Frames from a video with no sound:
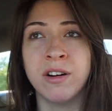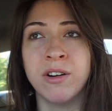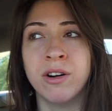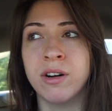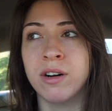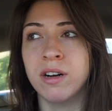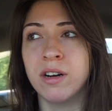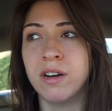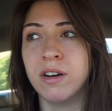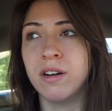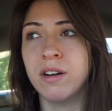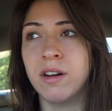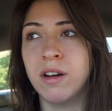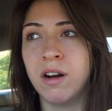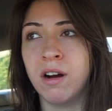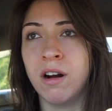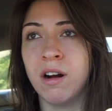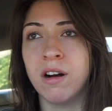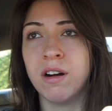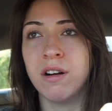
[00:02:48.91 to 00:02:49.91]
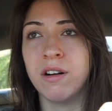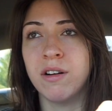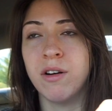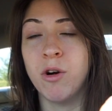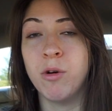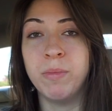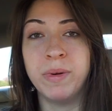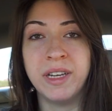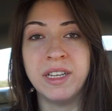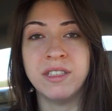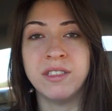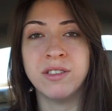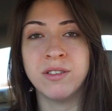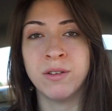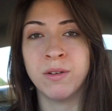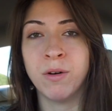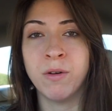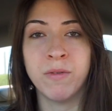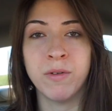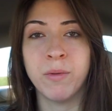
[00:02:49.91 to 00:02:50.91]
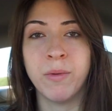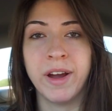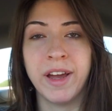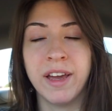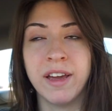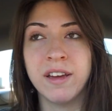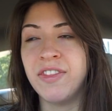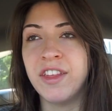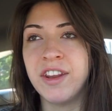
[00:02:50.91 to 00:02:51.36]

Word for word: are are obese or overweight.